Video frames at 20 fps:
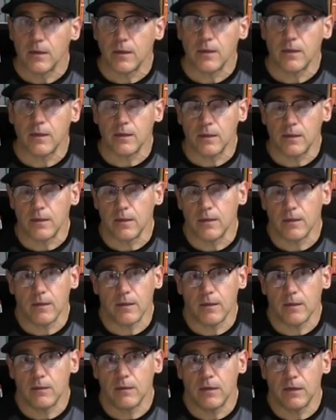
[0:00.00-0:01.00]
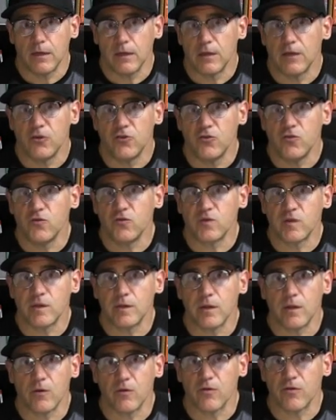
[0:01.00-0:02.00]
in
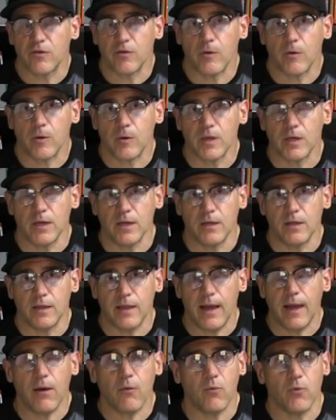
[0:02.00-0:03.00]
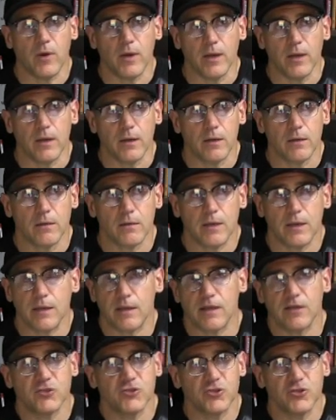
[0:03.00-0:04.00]
using their authority in that way.
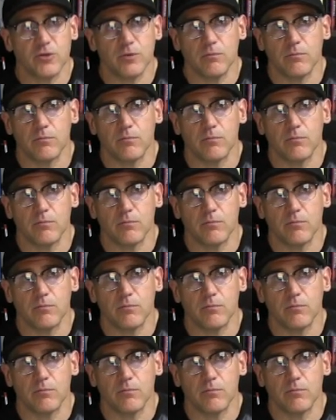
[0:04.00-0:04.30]
That's